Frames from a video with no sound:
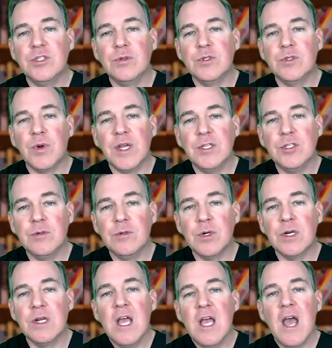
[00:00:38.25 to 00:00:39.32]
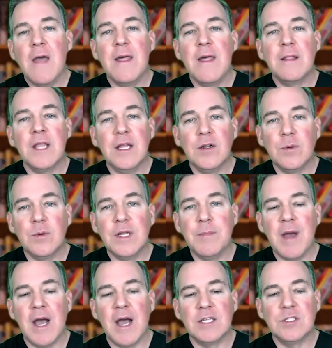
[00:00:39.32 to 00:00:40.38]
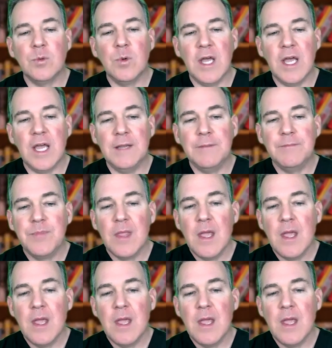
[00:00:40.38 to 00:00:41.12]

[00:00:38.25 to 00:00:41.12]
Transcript: to his brain tumor, and then later when he passed away.